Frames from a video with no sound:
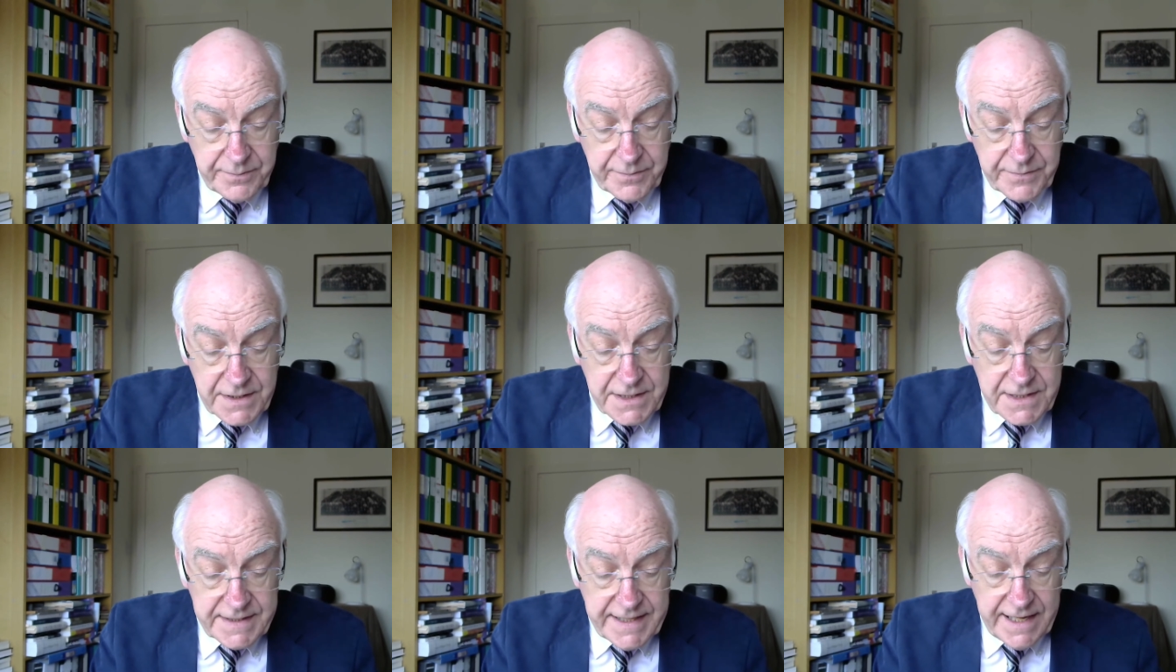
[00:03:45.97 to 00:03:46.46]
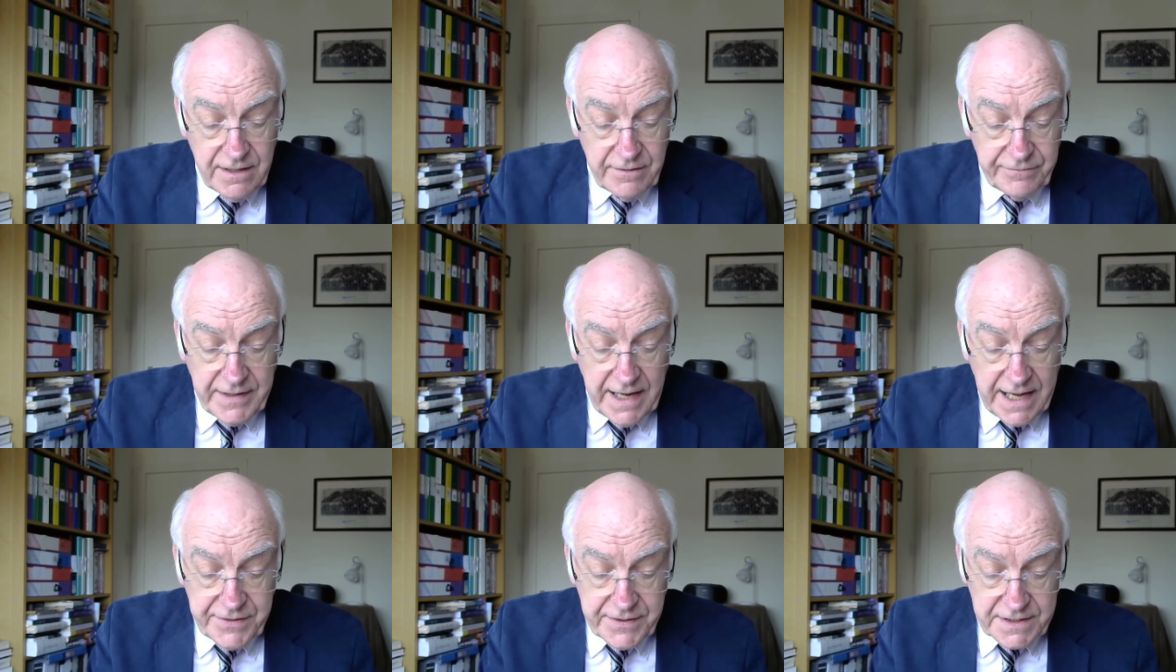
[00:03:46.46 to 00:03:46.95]
The sting of
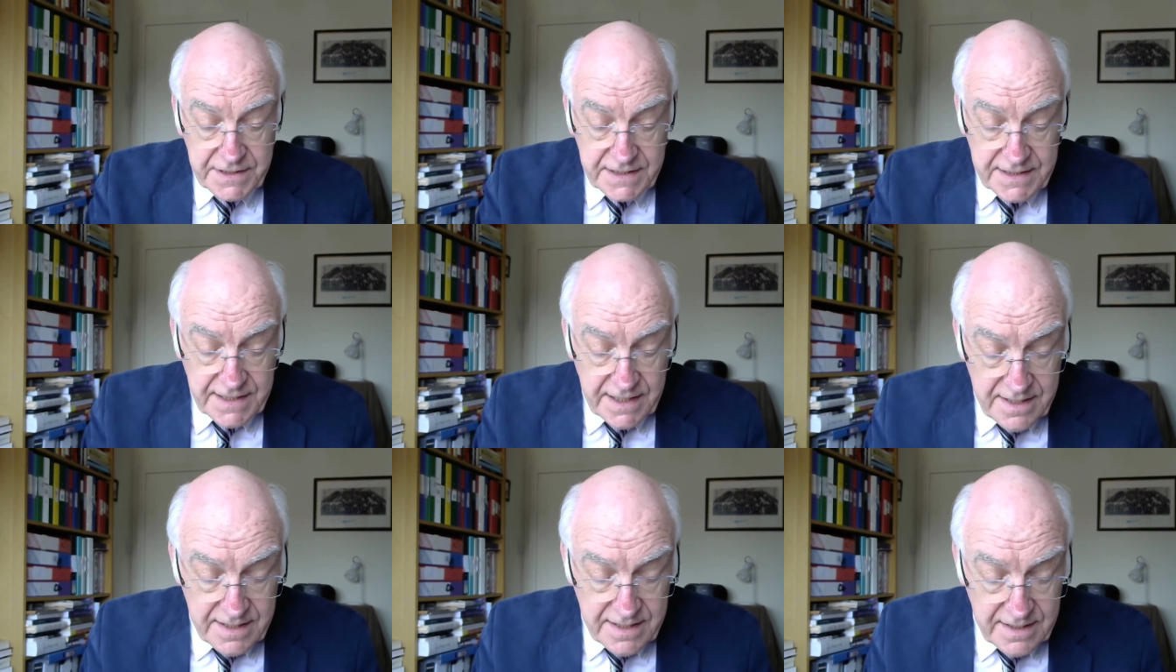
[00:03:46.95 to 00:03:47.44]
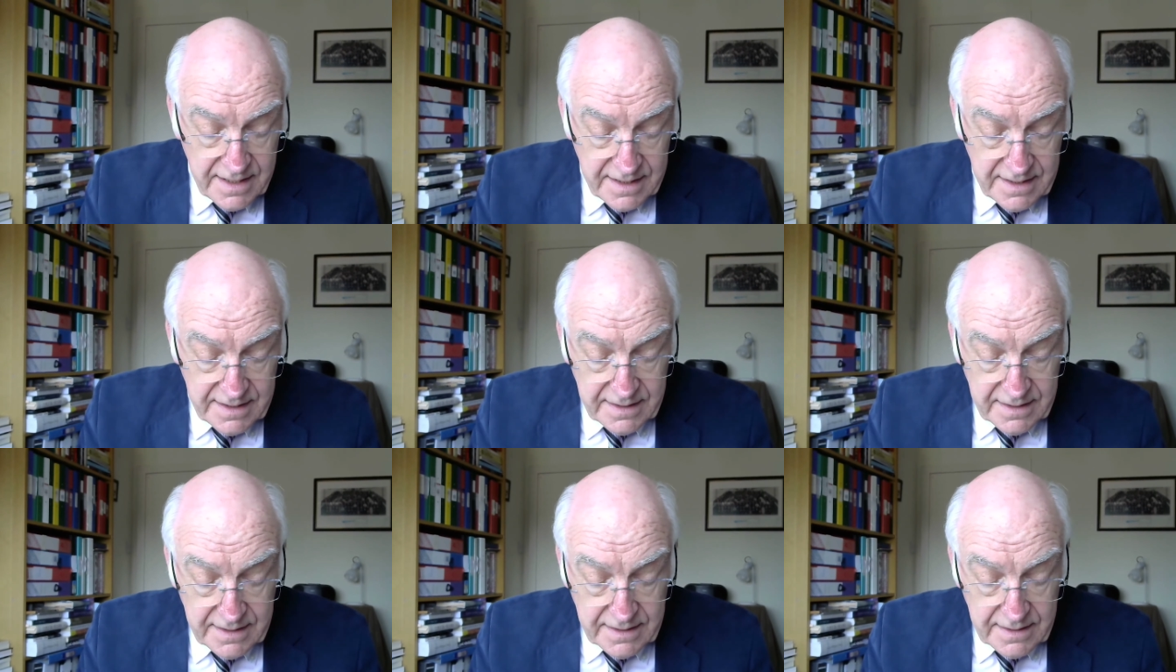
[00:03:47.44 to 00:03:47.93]
death is sin,
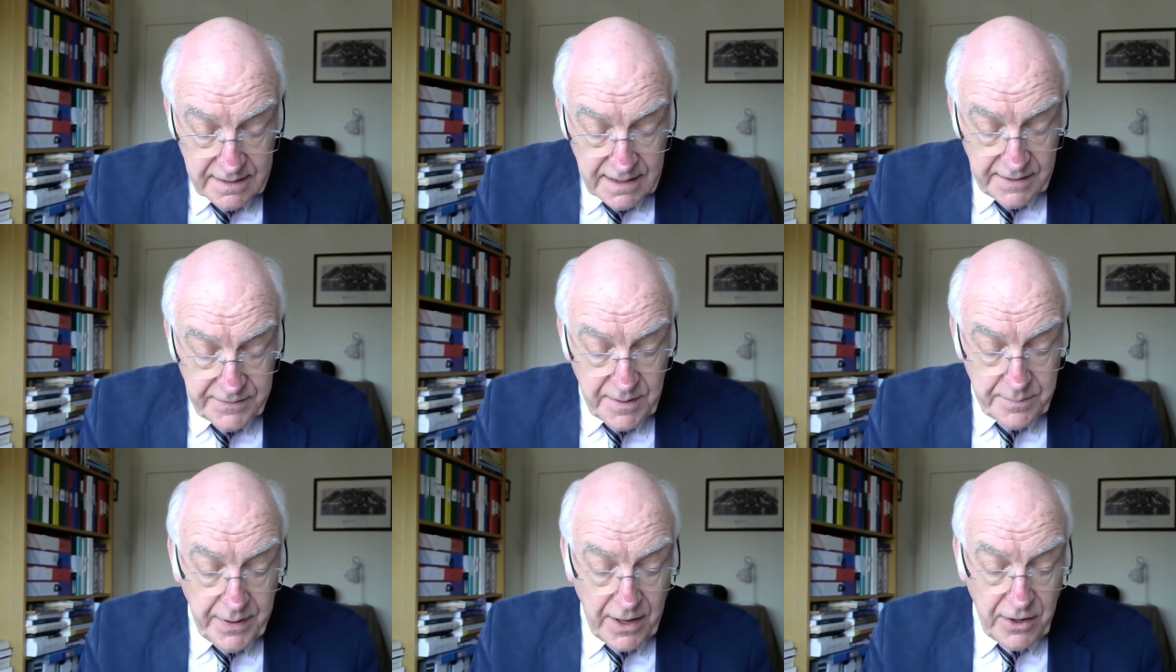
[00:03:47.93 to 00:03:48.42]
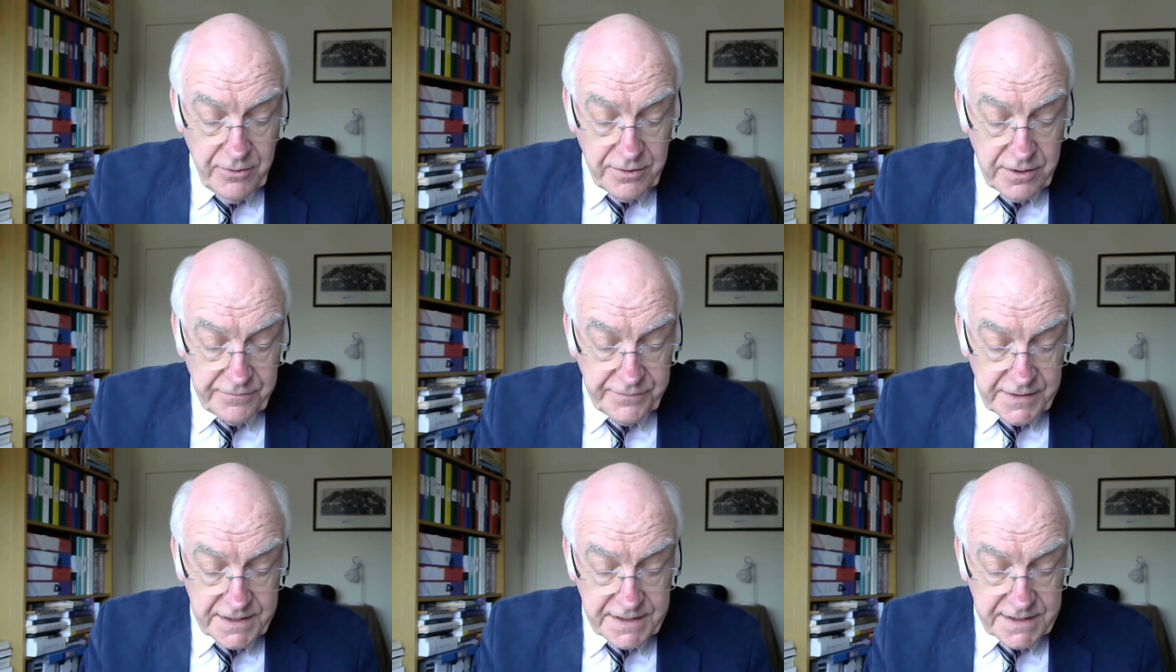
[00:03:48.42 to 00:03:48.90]
and the power
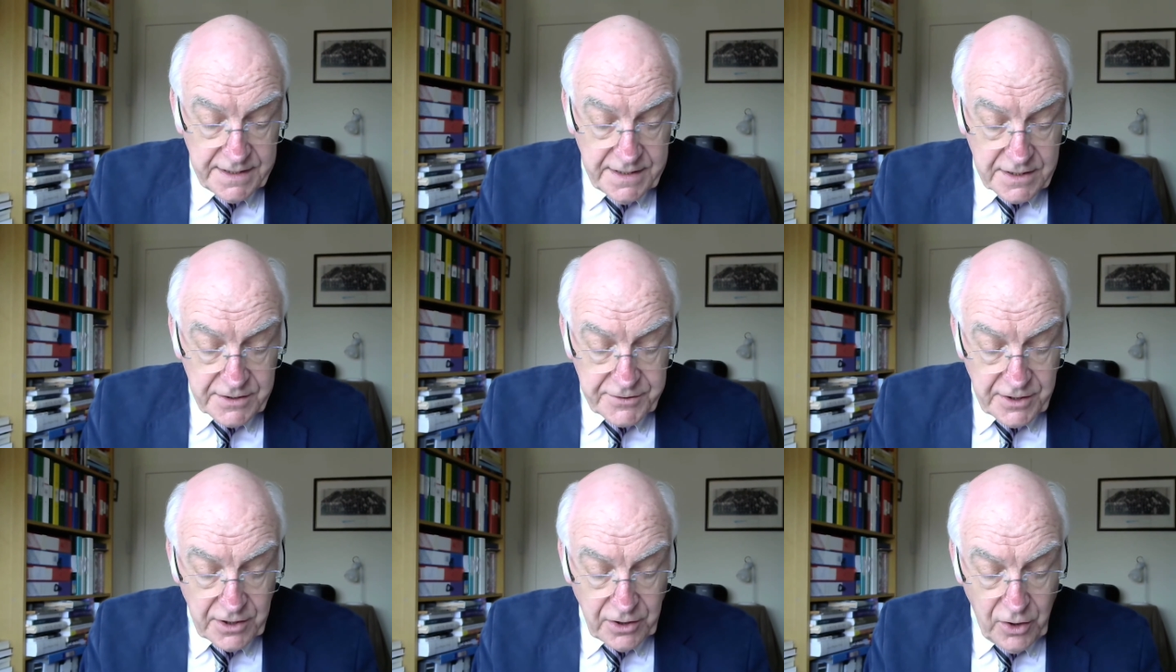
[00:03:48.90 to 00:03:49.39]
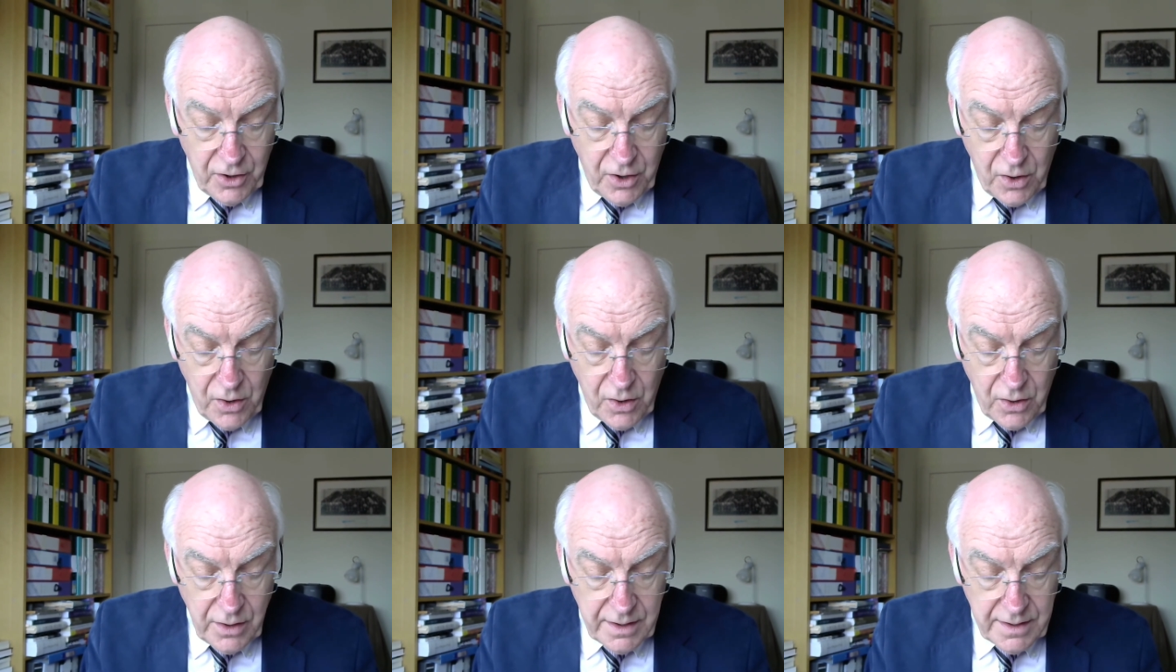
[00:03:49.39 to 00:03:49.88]
of the sin is the
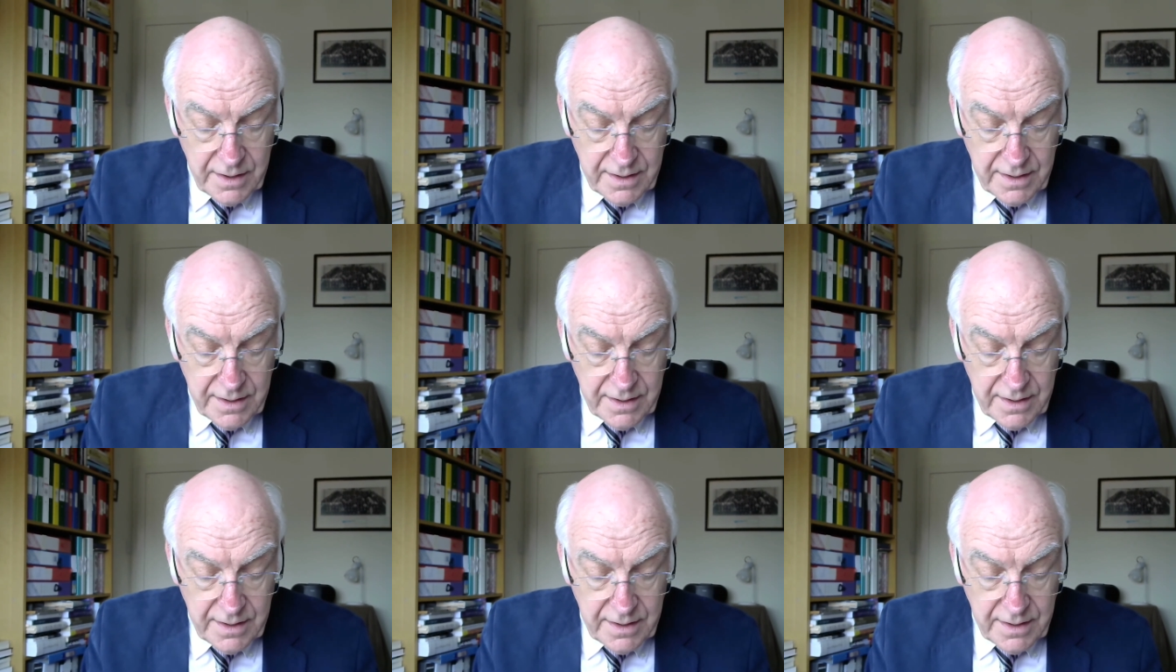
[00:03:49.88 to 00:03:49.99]
law.